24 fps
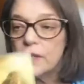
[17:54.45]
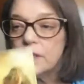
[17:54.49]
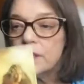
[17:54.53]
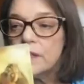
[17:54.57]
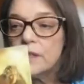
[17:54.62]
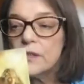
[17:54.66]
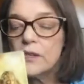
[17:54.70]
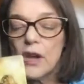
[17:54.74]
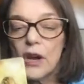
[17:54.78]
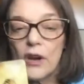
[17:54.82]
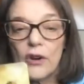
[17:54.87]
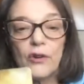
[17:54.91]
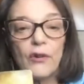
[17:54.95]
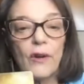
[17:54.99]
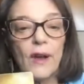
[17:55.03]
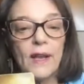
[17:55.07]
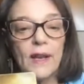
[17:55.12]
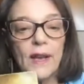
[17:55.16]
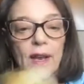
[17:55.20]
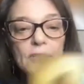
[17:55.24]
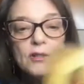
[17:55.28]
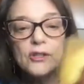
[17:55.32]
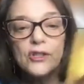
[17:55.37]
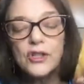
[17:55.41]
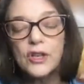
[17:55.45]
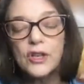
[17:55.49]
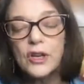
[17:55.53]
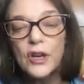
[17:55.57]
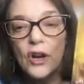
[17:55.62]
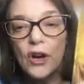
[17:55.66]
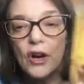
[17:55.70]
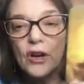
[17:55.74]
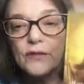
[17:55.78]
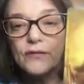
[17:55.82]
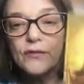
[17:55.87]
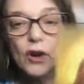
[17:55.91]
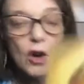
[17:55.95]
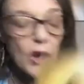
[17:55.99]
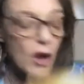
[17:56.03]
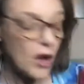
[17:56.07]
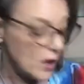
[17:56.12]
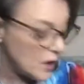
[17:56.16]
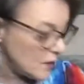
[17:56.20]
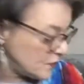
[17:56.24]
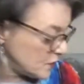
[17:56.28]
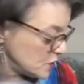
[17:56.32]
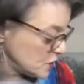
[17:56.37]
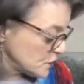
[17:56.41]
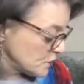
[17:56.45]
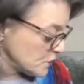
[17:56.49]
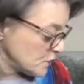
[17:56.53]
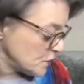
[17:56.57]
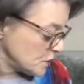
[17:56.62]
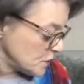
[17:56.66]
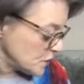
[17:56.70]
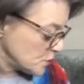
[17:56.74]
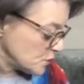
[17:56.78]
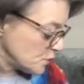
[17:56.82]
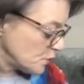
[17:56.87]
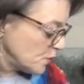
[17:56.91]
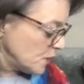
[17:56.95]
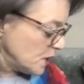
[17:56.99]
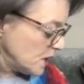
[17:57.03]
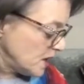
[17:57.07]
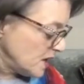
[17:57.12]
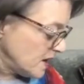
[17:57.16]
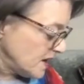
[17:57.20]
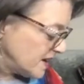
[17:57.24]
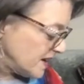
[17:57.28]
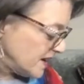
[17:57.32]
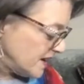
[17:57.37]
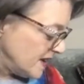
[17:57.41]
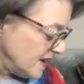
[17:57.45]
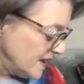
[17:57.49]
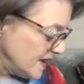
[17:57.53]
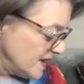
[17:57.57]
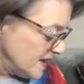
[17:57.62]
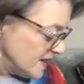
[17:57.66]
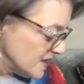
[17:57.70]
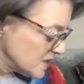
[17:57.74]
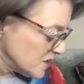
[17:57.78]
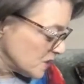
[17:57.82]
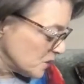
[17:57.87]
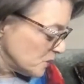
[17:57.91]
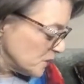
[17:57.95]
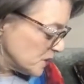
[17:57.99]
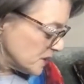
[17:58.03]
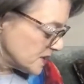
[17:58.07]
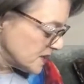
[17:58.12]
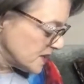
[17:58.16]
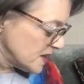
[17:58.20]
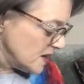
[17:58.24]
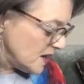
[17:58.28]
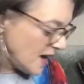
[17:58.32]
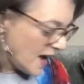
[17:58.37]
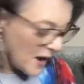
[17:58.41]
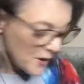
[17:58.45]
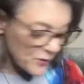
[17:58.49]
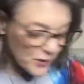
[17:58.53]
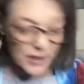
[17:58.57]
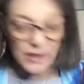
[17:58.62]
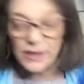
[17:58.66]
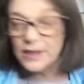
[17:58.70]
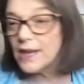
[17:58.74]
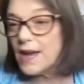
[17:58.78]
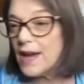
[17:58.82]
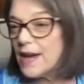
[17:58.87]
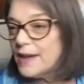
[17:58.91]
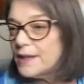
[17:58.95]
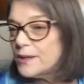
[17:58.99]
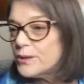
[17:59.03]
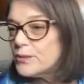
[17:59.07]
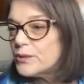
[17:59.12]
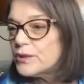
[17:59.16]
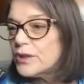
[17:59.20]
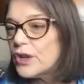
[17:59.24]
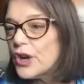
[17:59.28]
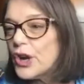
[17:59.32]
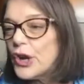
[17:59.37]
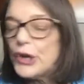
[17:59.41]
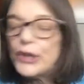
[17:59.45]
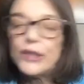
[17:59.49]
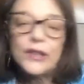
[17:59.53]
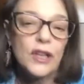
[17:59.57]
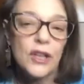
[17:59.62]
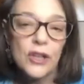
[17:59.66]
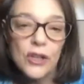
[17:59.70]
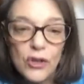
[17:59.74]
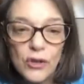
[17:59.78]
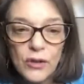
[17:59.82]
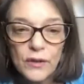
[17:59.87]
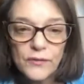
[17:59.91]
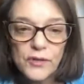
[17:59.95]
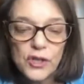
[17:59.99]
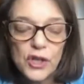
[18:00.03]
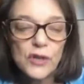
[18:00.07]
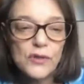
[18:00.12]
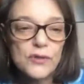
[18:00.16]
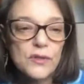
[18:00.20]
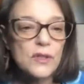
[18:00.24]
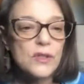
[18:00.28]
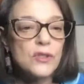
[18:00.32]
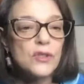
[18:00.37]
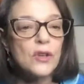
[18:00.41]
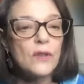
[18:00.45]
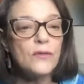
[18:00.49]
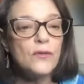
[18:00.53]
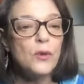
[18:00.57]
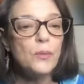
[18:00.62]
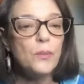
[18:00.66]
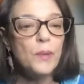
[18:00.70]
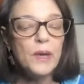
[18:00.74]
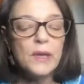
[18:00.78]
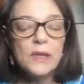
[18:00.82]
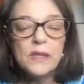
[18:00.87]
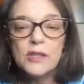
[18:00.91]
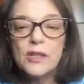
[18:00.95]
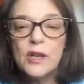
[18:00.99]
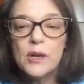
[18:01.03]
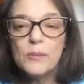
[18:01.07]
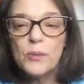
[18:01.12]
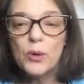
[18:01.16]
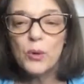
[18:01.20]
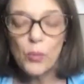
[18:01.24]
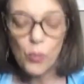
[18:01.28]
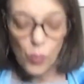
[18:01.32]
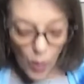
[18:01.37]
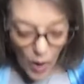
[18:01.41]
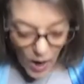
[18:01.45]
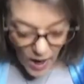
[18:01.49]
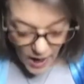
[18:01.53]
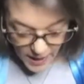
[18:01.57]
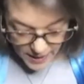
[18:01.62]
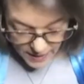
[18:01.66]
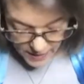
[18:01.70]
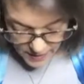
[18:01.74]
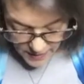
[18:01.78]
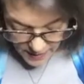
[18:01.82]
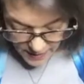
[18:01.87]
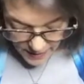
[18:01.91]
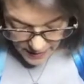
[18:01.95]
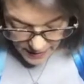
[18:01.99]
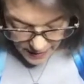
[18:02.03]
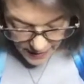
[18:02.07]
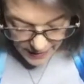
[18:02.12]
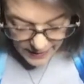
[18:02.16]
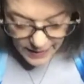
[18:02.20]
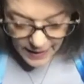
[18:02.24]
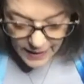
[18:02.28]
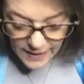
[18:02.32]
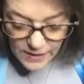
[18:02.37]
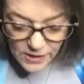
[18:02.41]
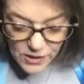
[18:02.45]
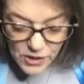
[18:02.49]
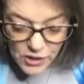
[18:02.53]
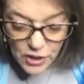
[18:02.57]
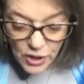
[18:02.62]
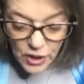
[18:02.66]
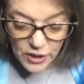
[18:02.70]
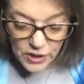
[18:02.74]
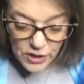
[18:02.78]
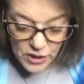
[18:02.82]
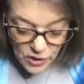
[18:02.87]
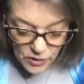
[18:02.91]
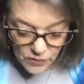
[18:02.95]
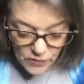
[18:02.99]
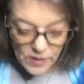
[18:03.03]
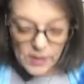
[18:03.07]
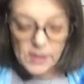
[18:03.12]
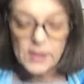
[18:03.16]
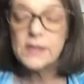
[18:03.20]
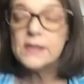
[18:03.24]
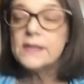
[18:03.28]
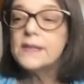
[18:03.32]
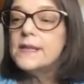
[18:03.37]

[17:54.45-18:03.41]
is our great energy card for all of us for this week. So we'll see how it aligns with the card that you have chosen. So if you picked number one, I like this card too. This is the